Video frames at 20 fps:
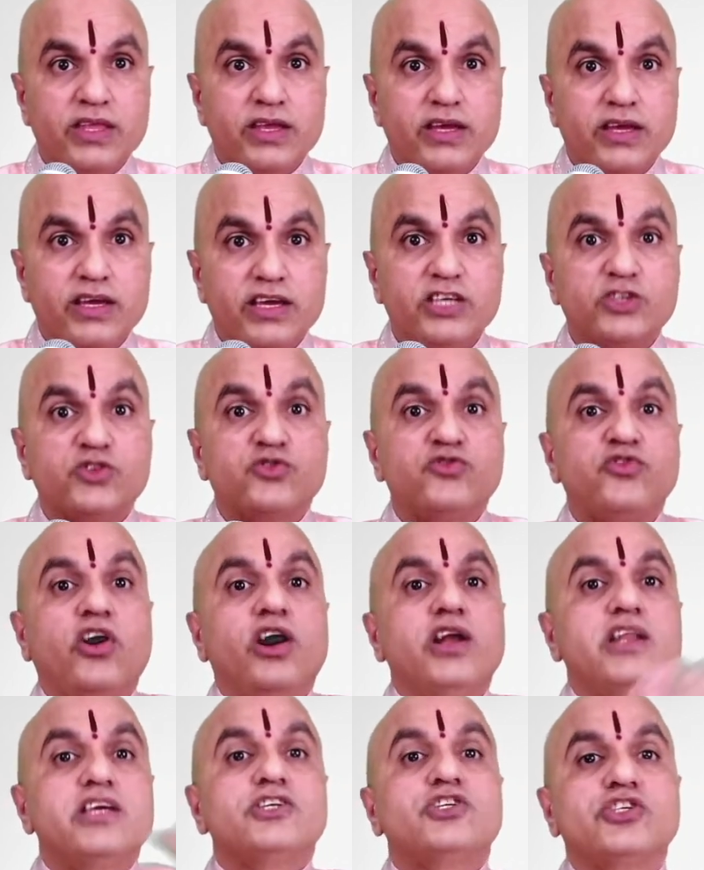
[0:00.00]
is
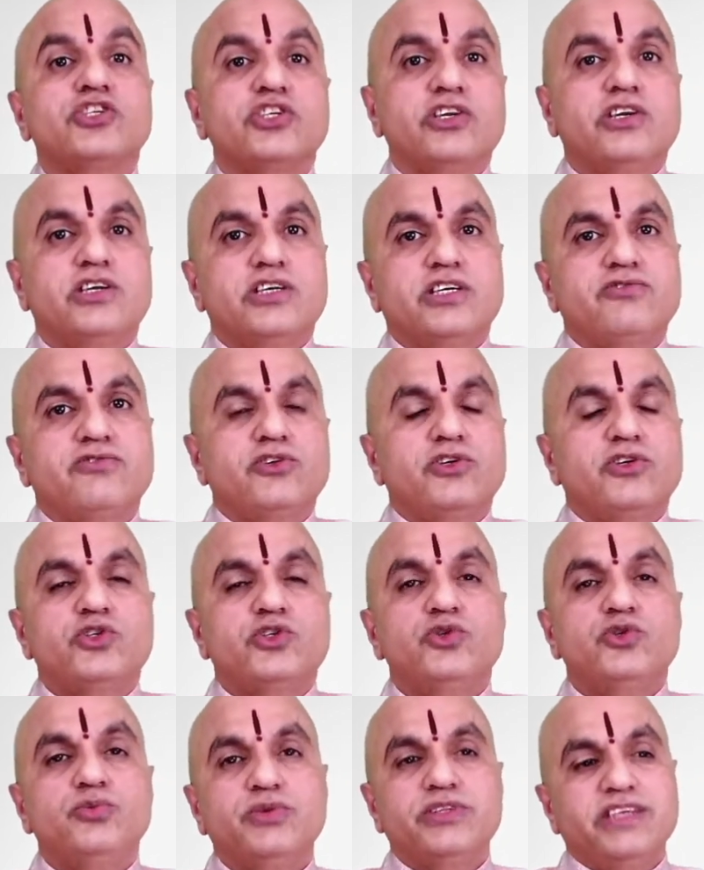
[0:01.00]
falling short of our
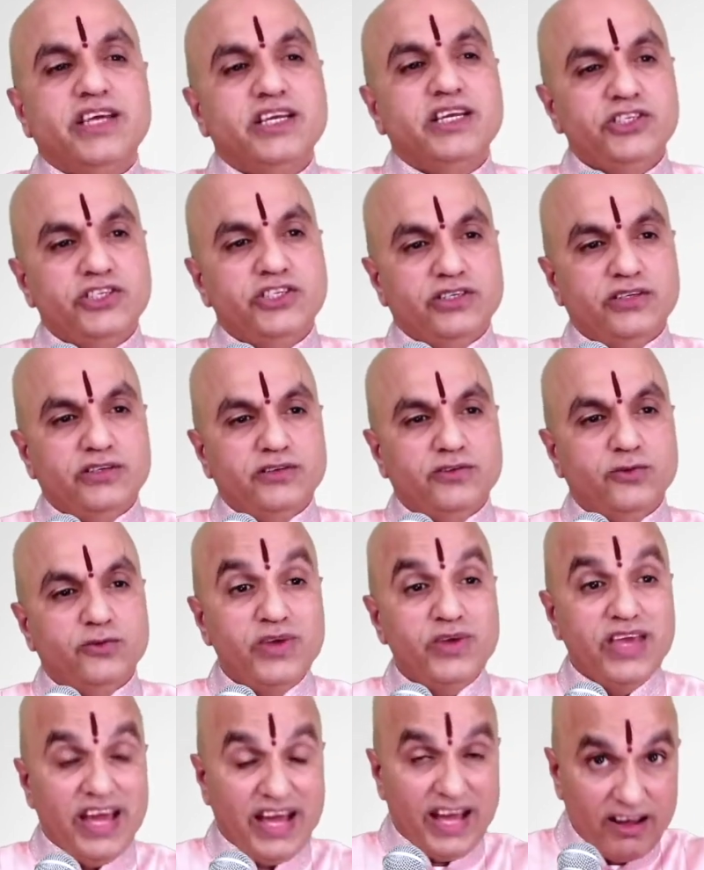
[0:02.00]
true potential.
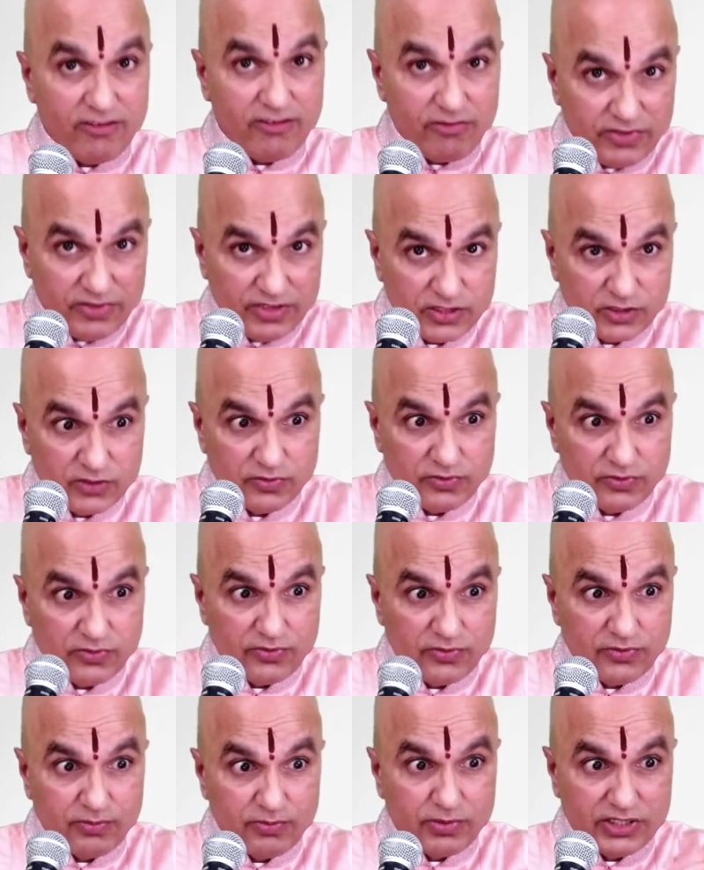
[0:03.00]
We have this
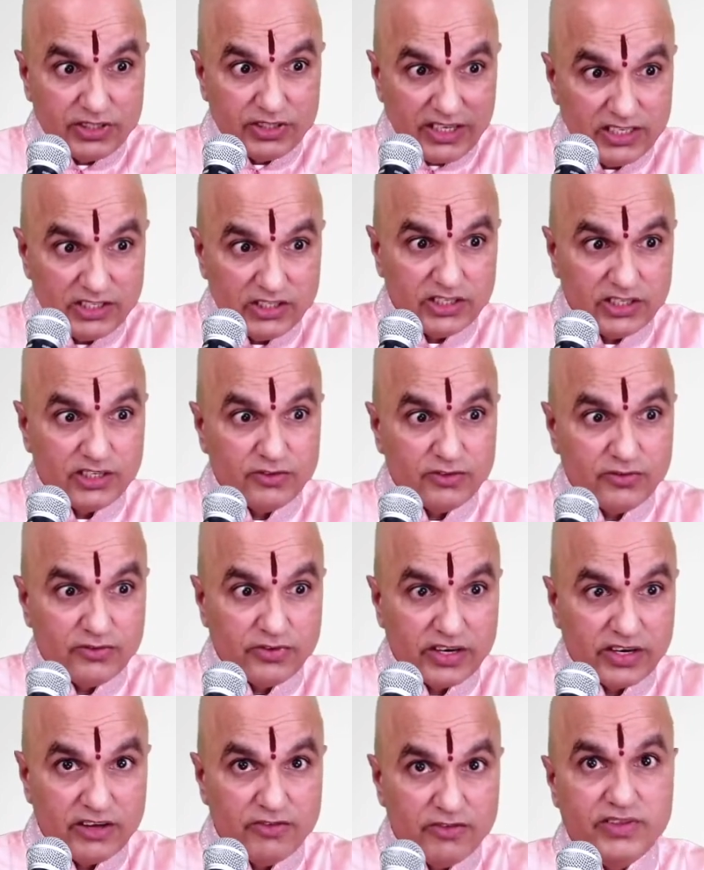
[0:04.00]
potential of
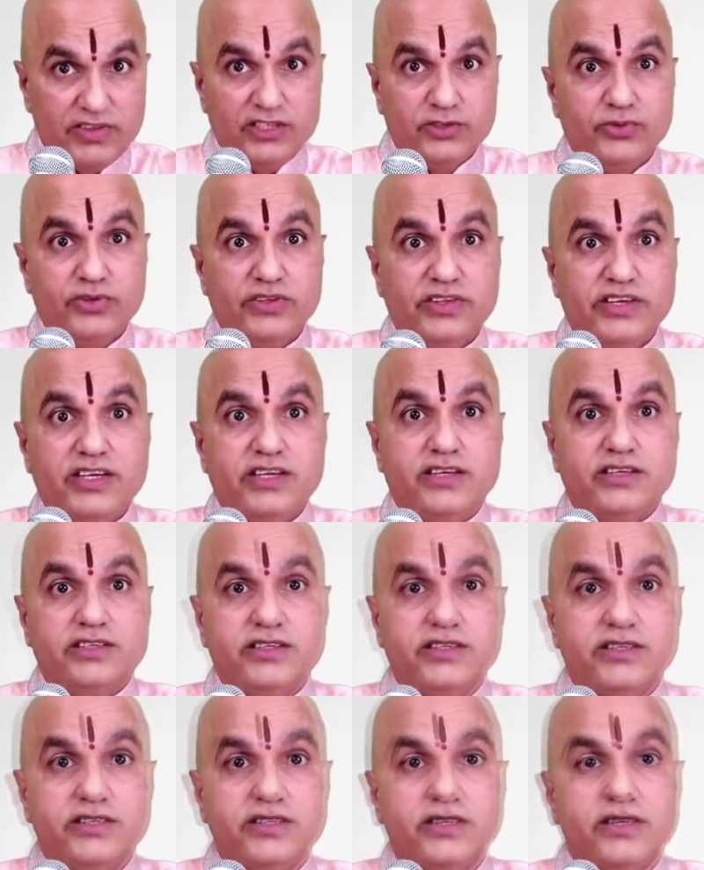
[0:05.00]
forgiveness within
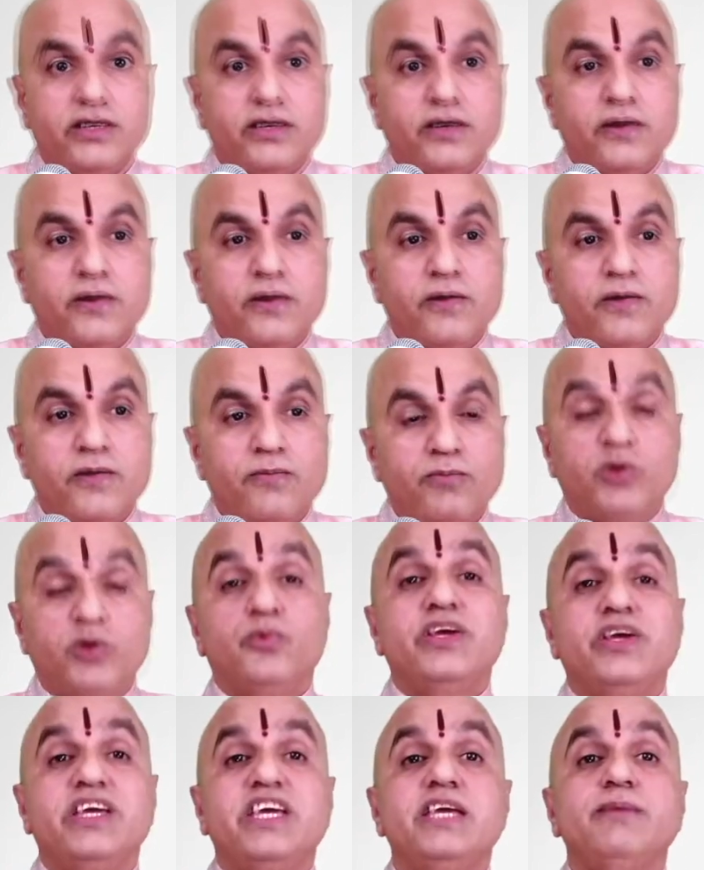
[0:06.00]
us, but
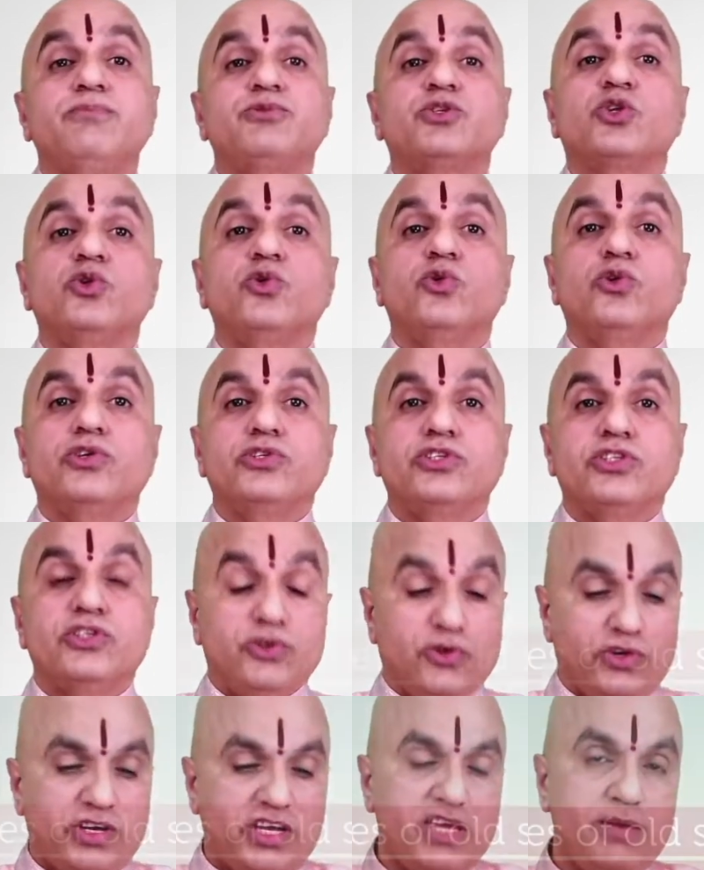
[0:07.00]
we keep scores. You
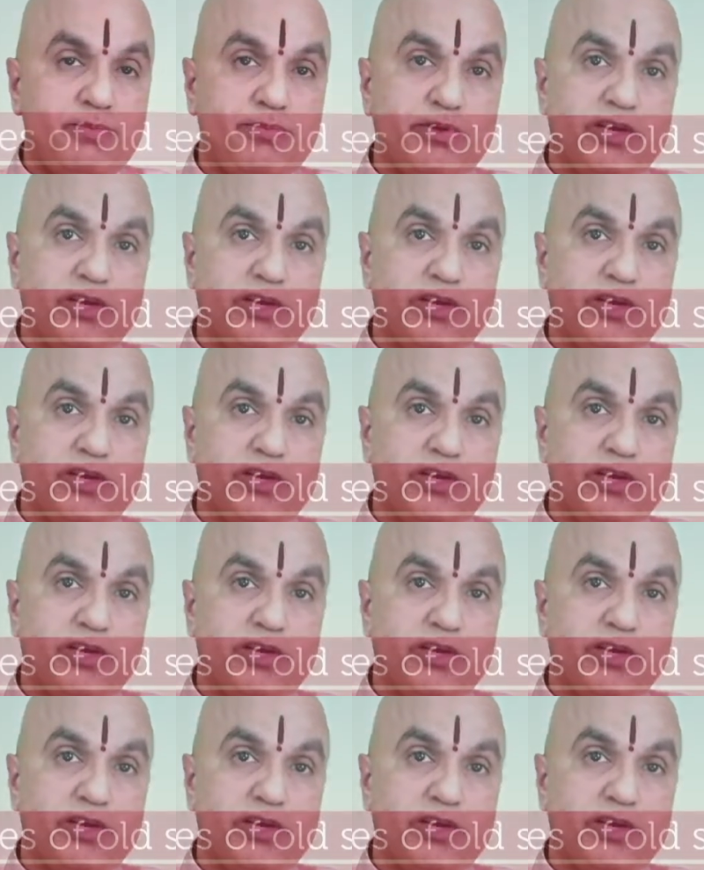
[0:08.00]
know, keeping